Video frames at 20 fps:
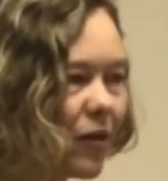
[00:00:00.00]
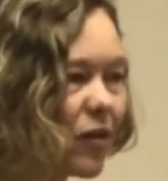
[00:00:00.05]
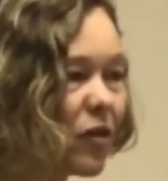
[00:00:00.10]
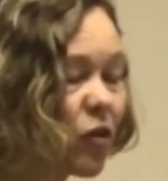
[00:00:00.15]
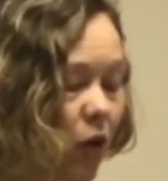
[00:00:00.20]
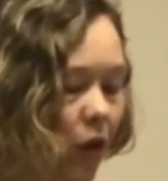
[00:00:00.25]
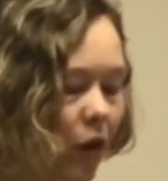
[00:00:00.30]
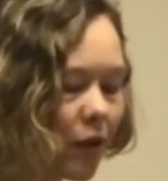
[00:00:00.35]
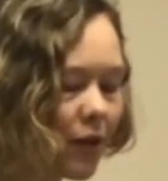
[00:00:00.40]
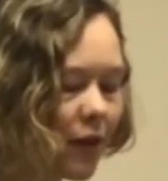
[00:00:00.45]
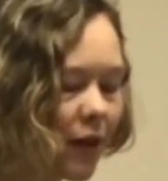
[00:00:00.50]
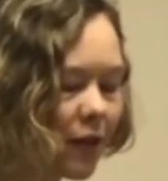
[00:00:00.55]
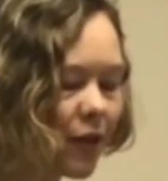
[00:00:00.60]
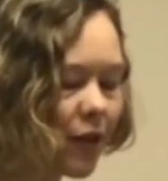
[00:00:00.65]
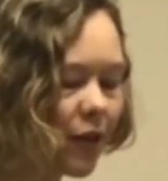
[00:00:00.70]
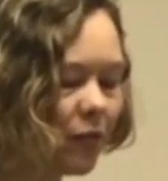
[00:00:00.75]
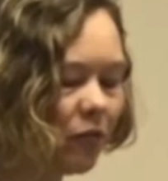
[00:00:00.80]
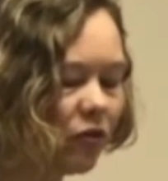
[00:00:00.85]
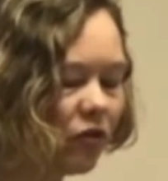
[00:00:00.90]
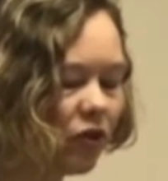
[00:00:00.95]
Saul
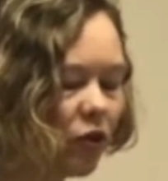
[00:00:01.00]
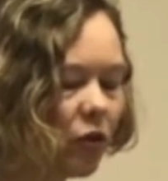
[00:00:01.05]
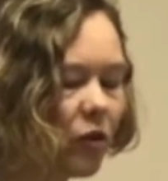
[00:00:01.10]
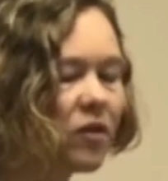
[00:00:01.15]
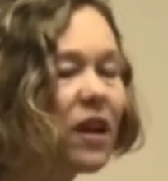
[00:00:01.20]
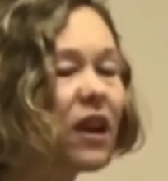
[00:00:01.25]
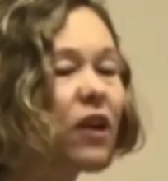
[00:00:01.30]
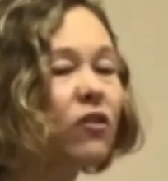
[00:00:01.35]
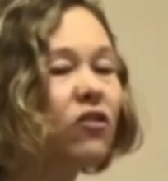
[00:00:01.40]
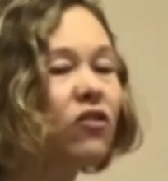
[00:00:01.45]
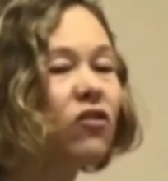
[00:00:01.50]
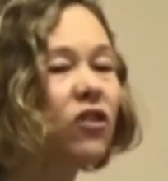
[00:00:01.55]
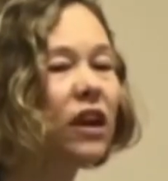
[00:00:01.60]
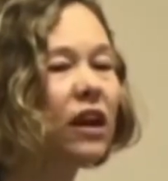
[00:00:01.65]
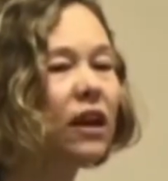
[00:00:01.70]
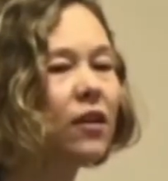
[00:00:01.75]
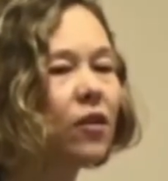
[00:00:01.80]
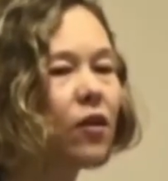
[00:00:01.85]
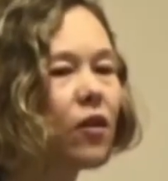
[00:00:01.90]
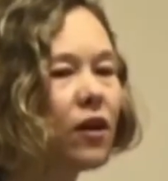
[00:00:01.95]
senses him too. His hair
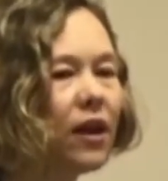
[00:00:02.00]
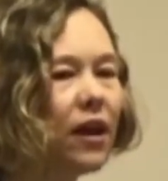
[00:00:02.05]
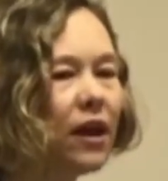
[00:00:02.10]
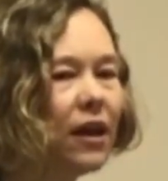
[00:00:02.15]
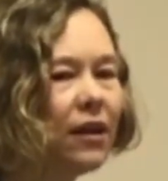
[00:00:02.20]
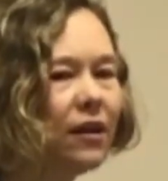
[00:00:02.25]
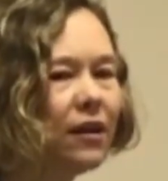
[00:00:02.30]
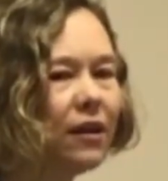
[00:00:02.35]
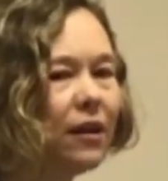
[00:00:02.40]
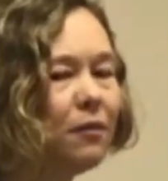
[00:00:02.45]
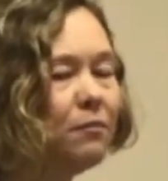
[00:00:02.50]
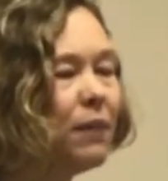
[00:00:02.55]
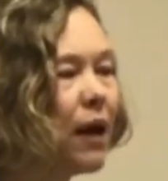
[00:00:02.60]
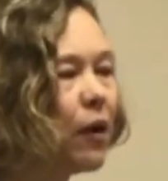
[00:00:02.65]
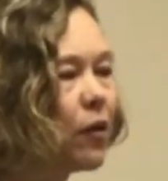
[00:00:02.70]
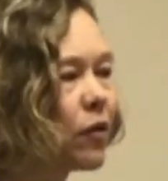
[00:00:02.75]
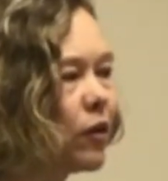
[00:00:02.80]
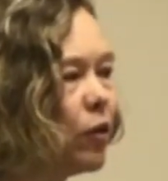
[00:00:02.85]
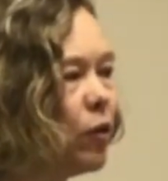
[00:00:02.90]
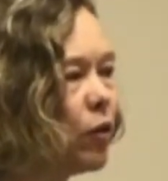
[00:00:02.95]
stands on end,
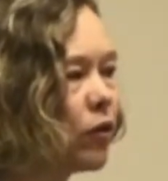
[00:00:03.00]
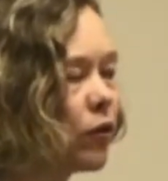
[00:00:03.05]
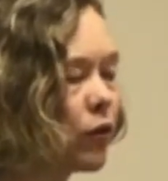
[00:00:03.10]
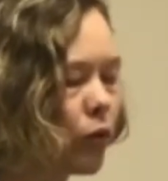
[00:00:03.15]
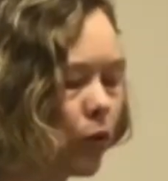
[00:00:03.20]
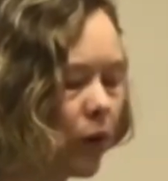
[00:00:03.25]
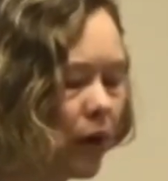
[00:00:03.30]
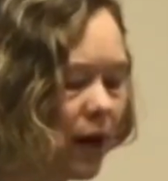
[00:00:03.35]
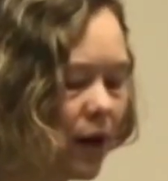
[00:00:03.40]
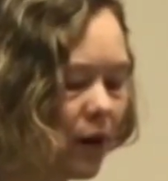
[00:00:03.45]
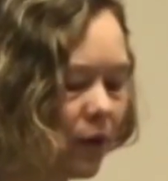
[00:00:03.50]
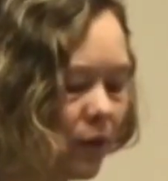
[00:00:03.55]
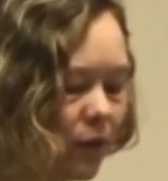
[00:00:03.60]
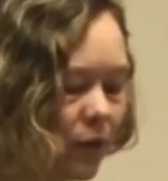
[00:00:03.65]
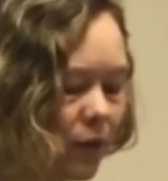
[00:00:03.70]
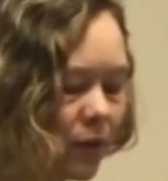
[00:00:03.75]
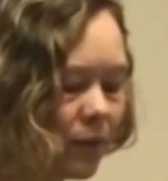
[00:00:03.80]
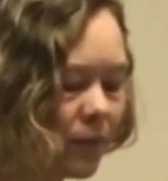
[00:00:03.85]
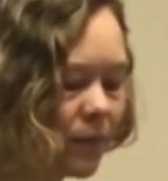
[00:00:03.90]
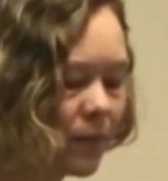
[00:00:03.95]
bows low to the
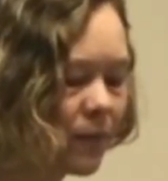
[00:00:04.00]
ground.